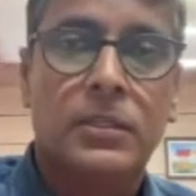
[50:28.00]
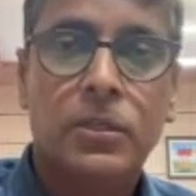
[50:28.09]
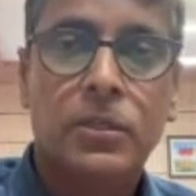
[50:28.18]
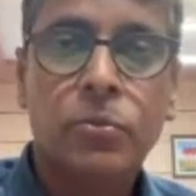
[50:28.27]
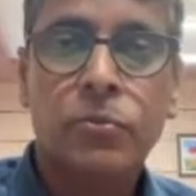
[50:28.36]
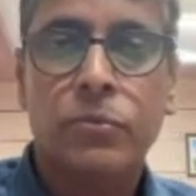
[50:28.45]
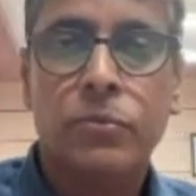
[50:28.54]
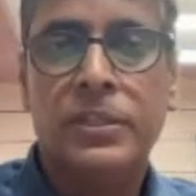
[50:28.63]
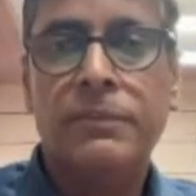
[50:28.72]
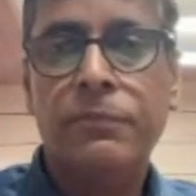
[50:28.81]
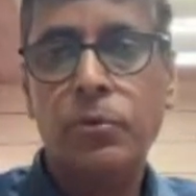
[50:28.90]
Now,
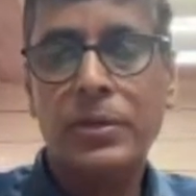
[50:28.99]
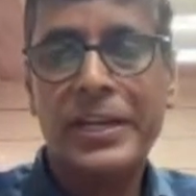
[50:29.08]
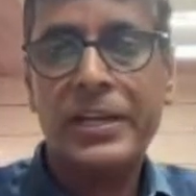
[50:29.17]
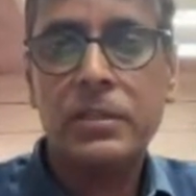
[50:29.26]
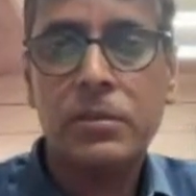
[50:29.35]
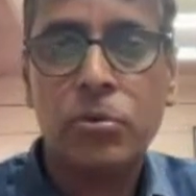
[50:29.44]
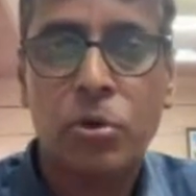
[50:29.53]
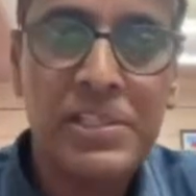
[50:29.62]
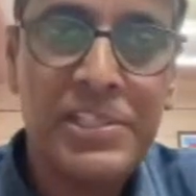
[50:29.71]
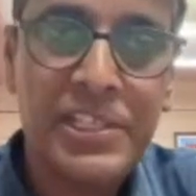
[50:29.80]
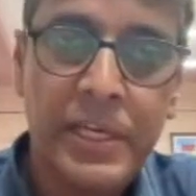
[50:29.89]
if you look at the
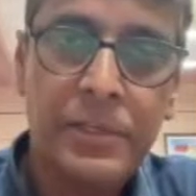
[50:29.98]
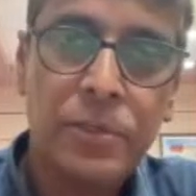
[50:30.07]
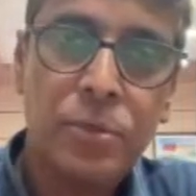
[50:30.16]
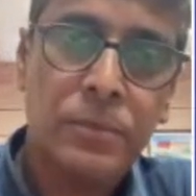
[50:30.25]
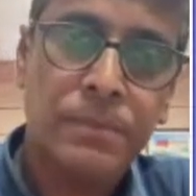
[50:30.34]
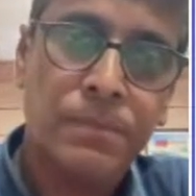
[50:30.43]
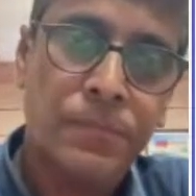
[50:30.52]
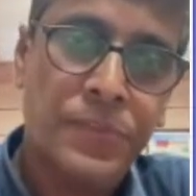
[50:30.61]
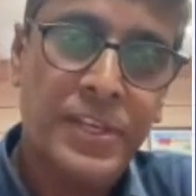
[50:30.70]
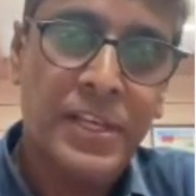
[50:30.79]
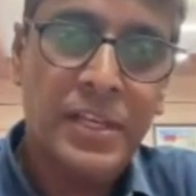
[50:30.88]
global scenario,
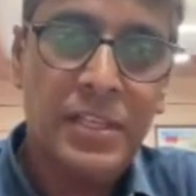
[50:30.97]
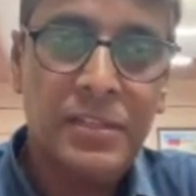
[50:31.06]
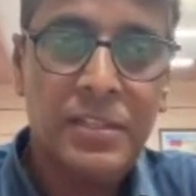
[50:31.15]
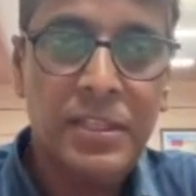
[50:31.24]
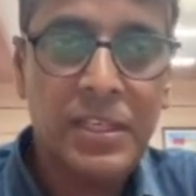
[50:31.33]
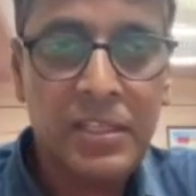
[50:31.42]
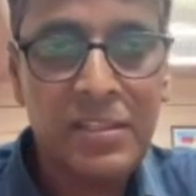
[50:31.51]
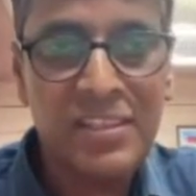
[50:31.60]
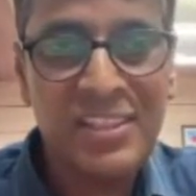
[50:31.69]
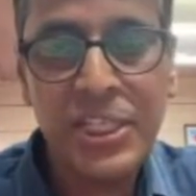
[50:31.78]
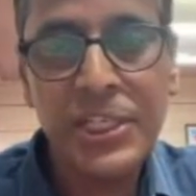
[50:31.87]
there are
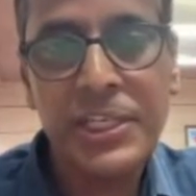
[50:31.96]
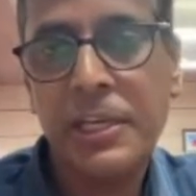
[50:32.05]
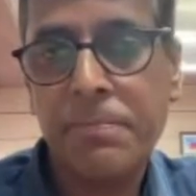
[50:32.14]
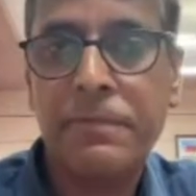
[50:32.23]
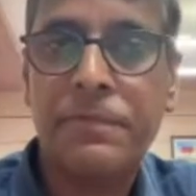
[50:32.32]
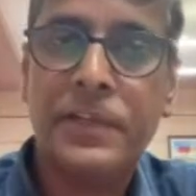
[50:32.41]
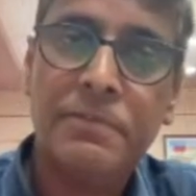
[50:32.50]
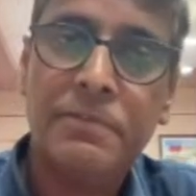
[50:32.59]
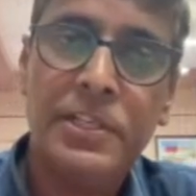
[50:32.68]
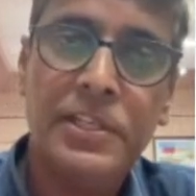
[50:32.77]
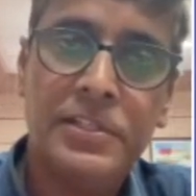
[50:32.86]
three types of
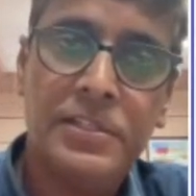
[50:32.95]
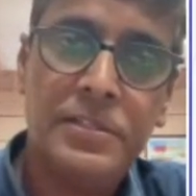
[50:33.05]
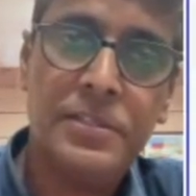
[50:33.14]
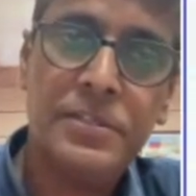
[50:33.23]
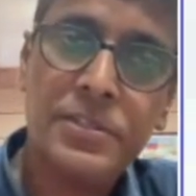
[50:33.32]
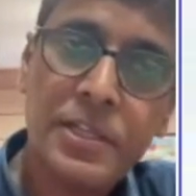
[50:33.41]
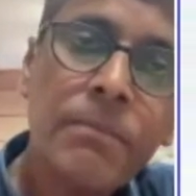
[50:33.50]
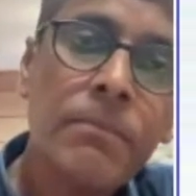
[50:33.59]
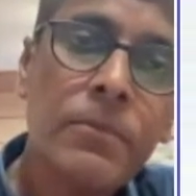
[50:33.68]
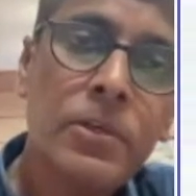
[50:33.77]
navigation system.